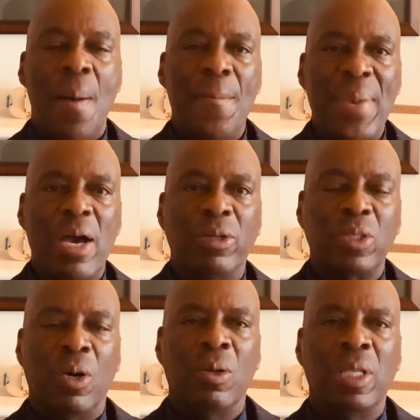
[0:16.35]
Males
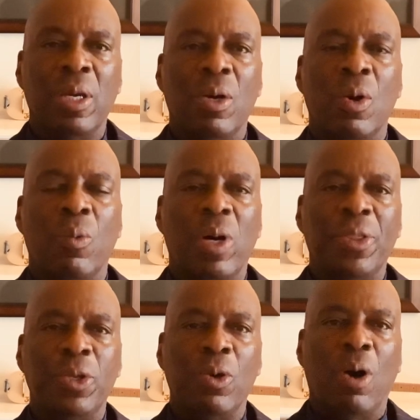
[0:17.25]
only.
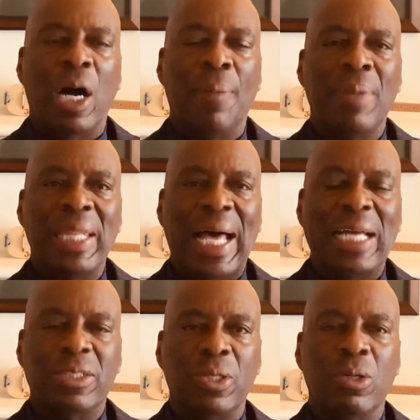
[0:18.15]
Whether you are
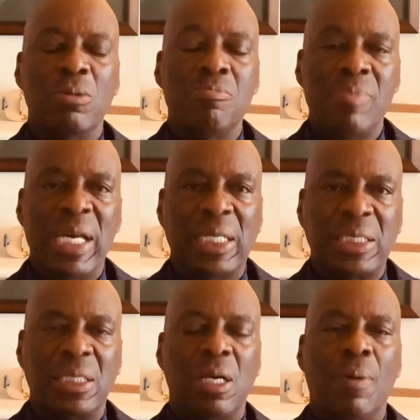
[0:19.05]
mulatto,
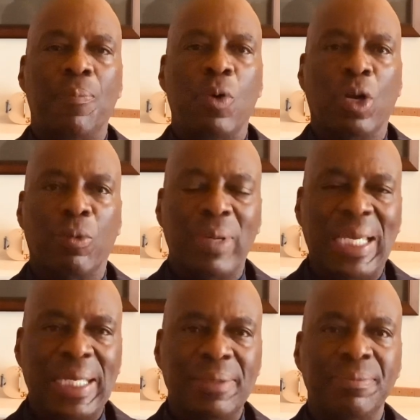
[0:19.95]
mixed, Puerto
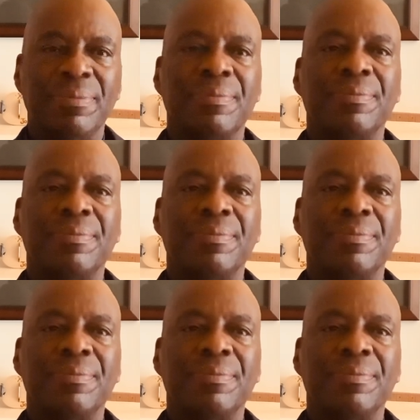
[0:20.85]
Rican,